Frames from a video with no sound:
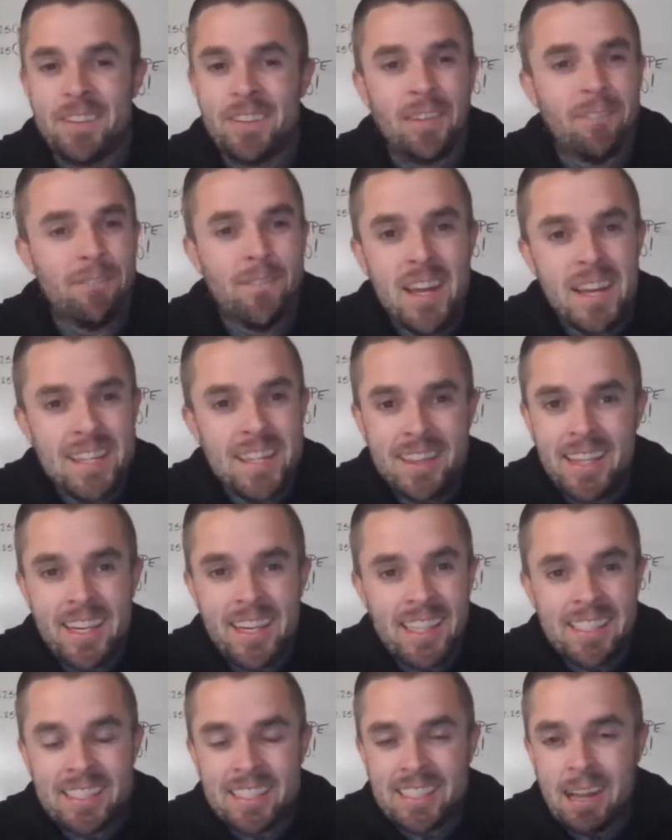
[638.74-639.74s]
But the funny
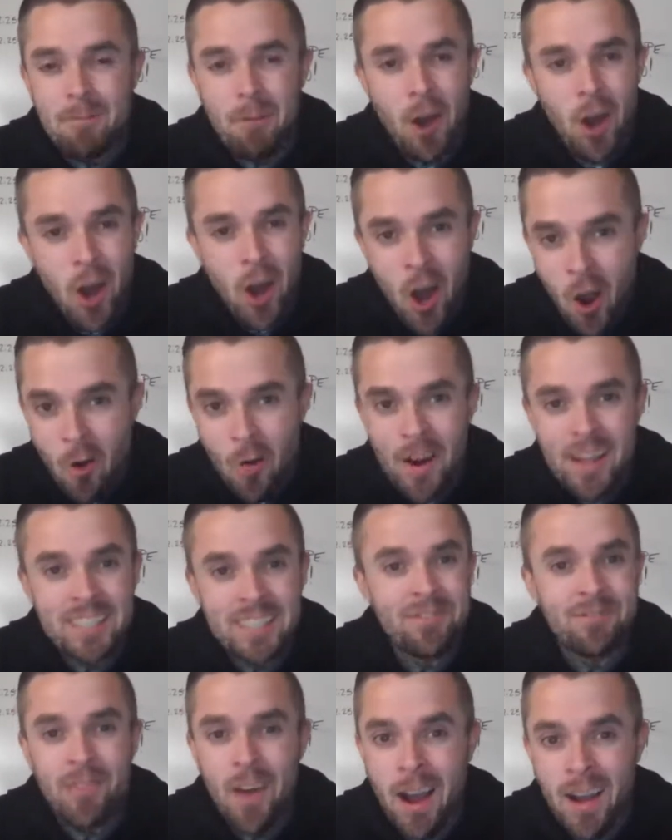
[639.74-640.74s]
thing is I'm
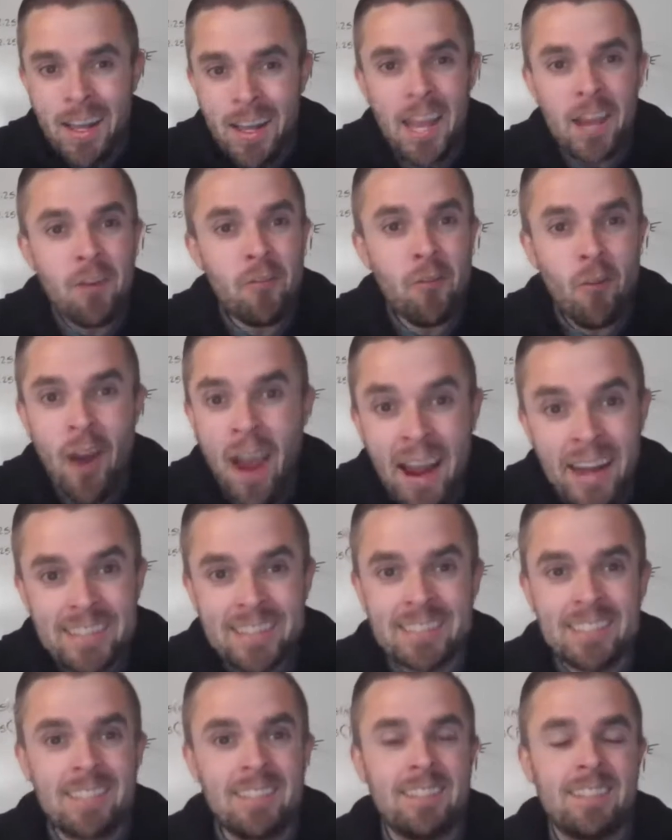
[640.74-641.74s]
always fucking
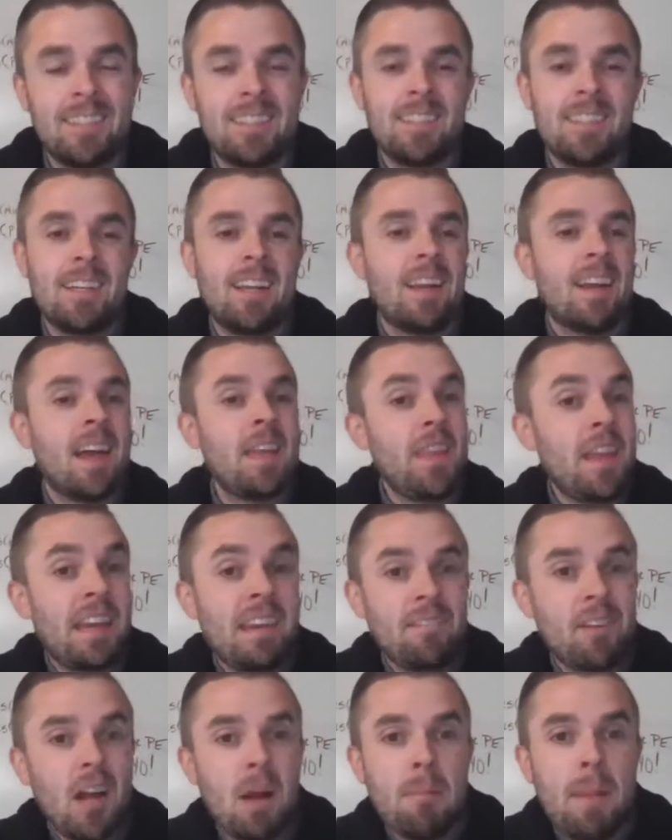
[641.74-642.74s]
right.
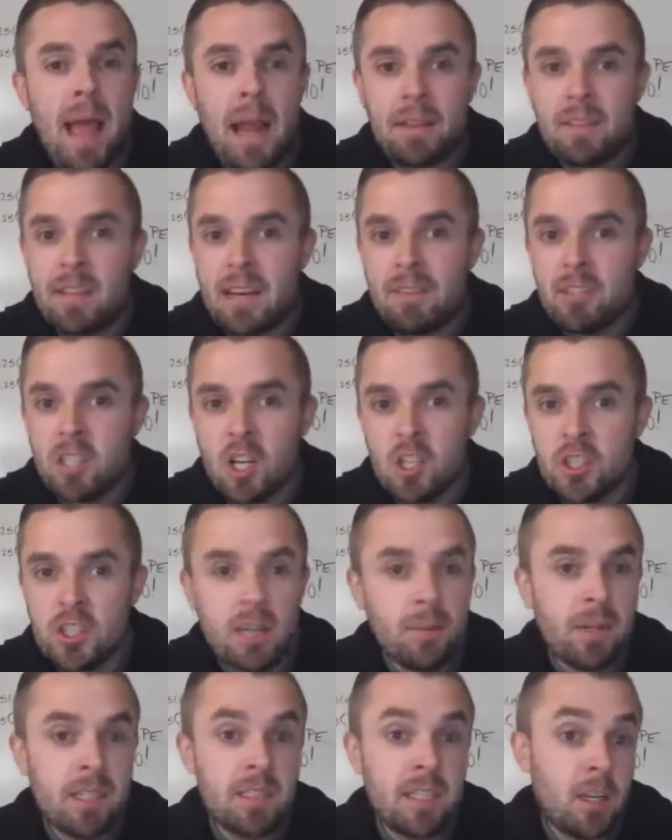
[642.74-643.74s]
And they never come back and they never talk
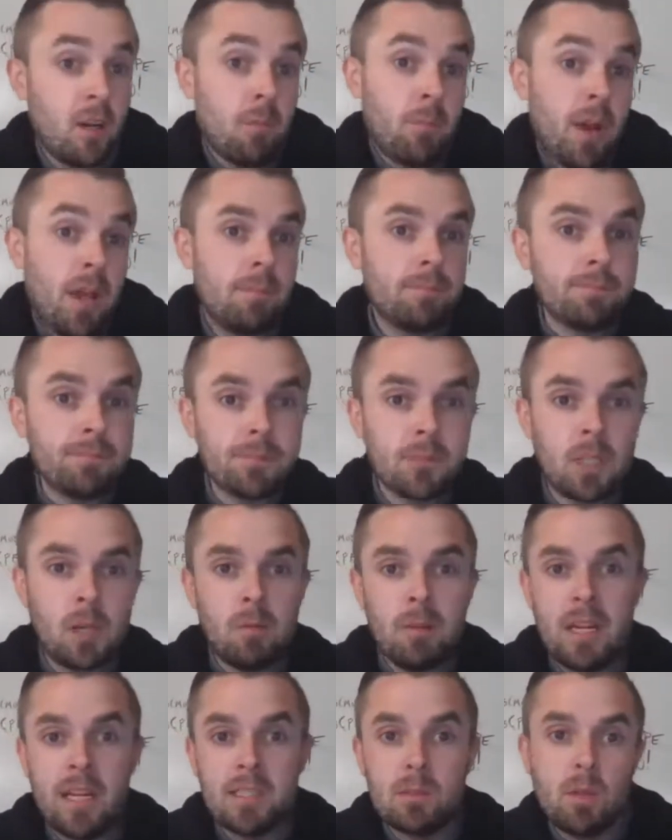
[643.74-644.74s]
shit because they know I'm right.
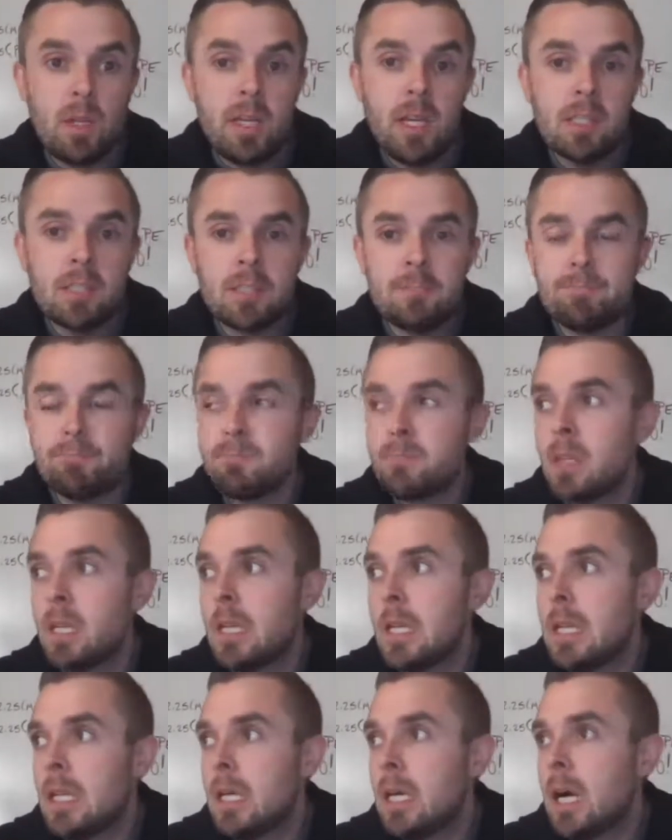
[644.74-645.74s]
So it is what it is.
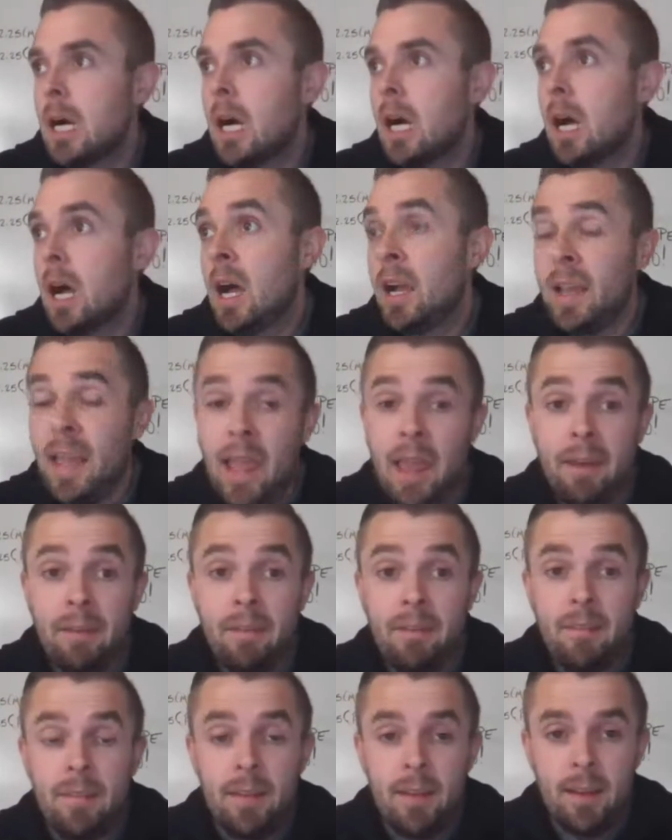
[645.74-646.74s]

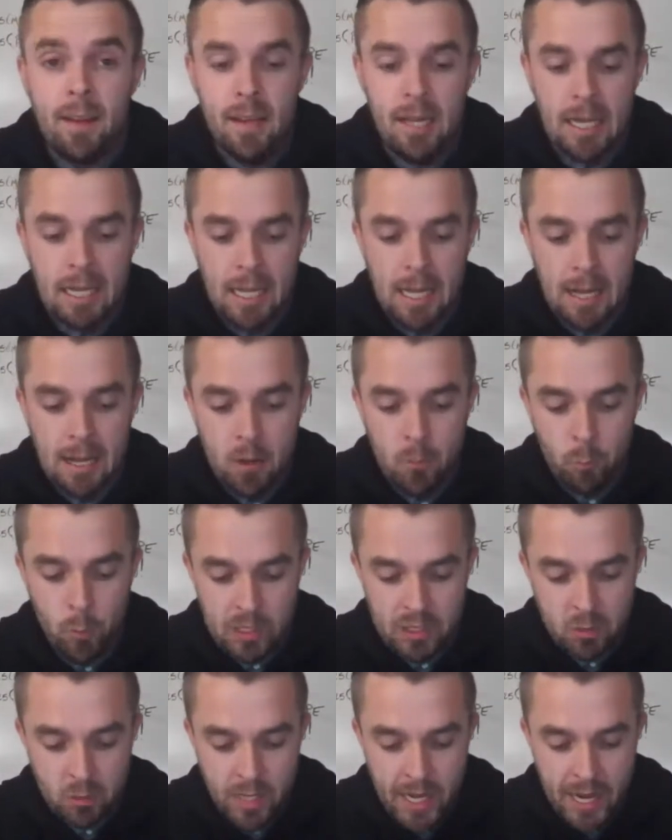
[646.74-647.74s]
Again,
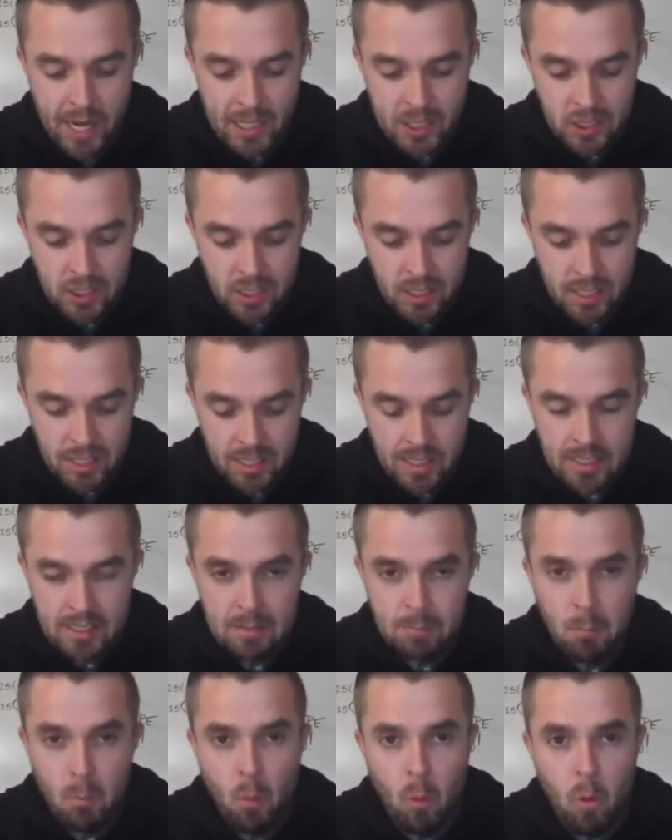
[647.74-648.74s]
Russell Gage
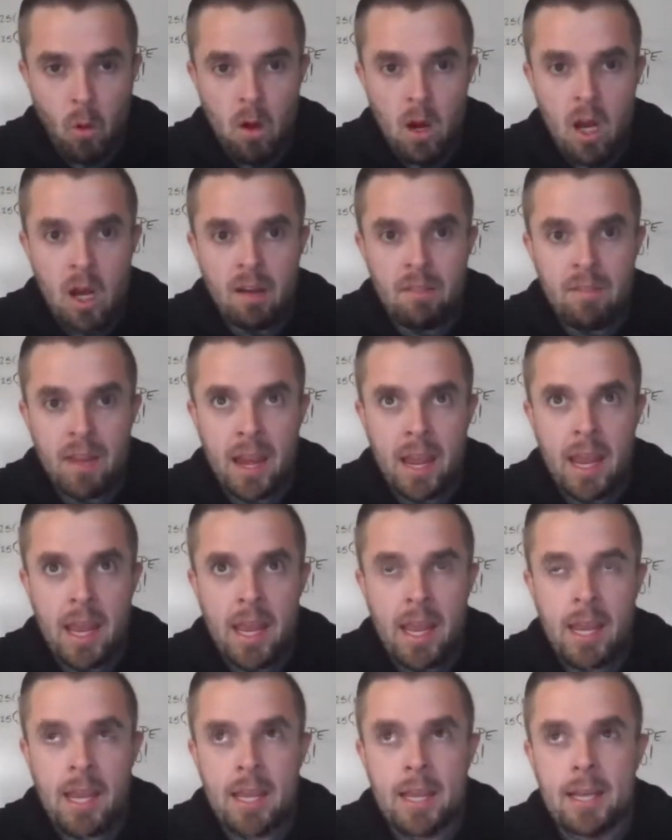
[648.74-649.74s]
is more of
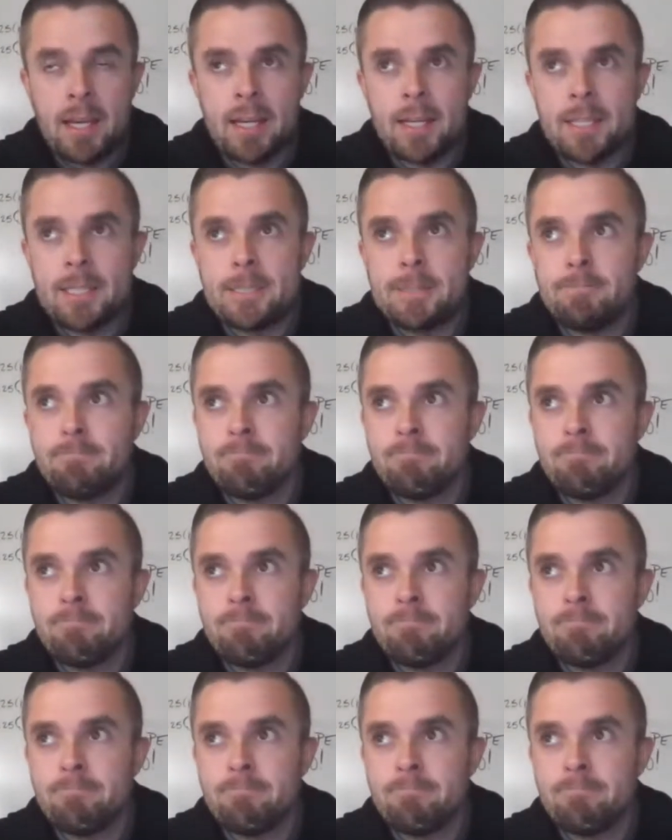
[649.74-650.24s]
a